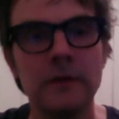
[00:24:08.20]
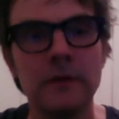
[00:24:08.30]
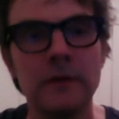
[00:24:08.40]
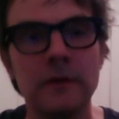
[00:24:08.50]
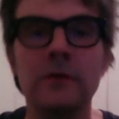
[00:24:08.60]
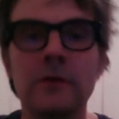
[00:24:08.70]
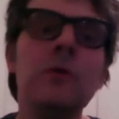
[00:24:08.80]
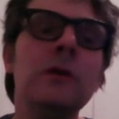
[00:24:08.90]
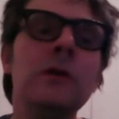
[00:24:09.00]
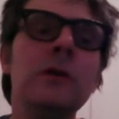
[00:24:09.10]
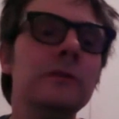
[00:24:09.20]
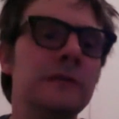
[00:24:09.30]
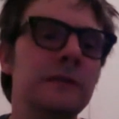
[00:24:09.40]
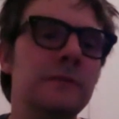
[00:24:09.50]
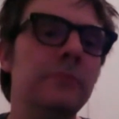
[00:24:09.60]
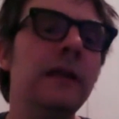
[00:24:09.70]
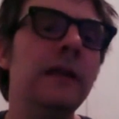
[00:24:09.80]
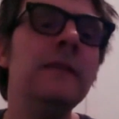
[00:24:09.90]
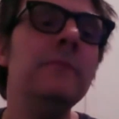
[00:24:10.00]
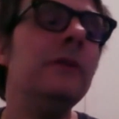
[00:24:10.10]
No one can
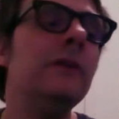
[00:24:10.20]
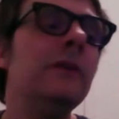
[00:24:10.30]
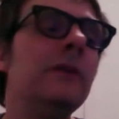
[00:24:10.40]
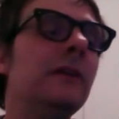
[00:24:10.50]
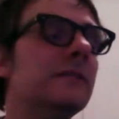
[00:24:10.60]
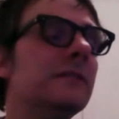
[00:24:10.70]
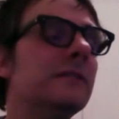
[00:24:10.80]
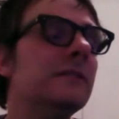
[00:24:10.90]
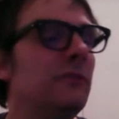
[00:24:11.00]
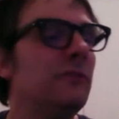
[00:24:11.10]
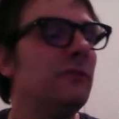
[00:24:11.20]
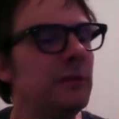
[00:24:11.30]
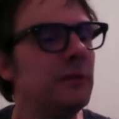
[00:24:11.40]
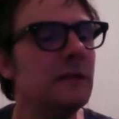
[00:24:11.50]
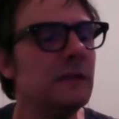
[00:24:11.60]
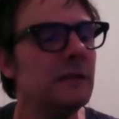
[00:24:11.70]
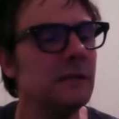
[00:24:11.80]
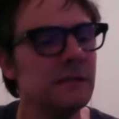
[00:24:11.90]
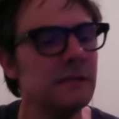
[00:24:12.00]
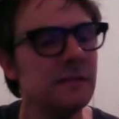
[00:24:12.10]
blame us for being
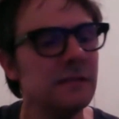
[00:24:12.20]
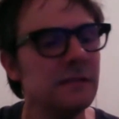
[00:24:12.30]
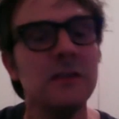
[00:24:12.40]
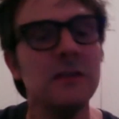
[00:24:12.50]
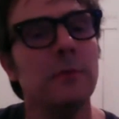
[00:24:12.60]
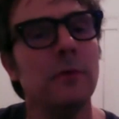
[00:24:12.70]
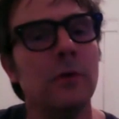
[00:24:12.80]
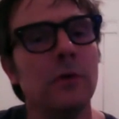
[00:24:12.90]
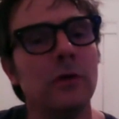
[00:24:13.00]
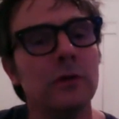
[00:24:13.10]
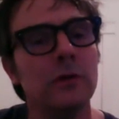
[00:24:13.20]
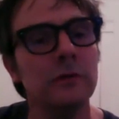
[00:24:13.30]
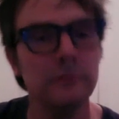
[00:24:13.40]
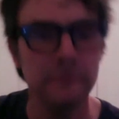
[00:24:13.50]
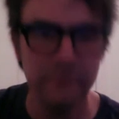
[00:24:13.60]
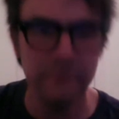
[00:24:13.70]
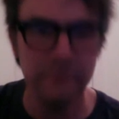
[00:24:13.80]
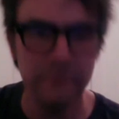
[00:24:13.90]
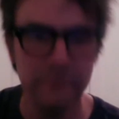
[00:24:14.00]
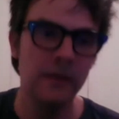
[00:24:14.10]
such a bore
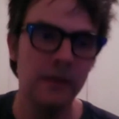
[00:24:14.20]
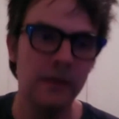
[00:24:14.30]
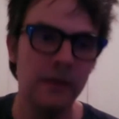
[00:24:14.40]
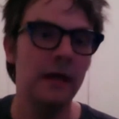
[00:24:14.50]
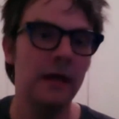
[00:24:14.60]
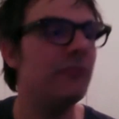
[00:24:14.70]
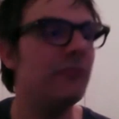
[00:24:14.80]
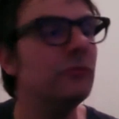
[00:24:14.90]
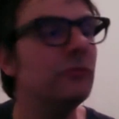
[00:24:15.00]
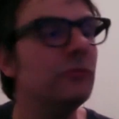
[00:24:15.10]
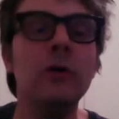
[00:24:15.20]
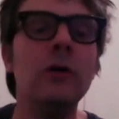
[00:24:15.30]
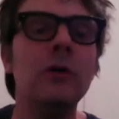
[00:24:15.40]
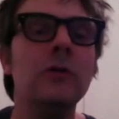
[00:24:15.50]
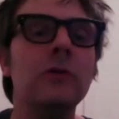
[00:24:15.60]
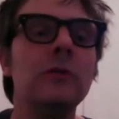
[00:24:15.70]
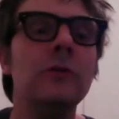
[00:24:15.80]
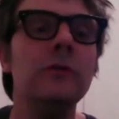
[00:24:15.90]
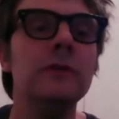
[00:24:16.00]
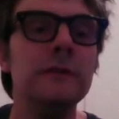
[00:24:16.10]
after all
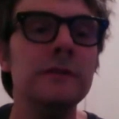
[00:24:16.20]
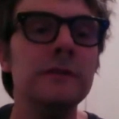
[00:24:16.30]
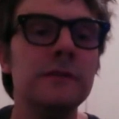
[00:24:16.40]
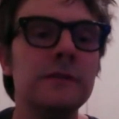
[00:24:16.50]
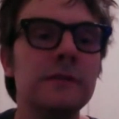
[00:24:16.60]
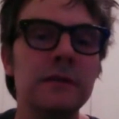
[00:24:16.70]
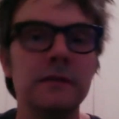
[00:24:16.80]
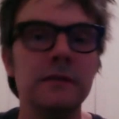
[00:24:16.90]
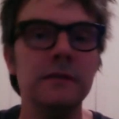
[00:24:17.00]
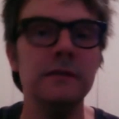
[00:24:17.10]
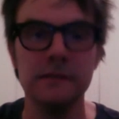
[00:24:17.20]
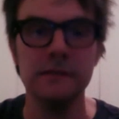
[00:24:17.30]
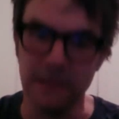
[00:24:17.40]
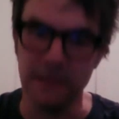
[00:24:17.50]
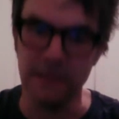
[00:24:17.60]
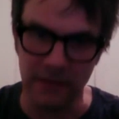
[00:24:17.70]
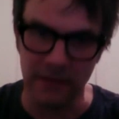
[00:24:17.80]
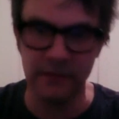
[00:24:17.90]
these years together.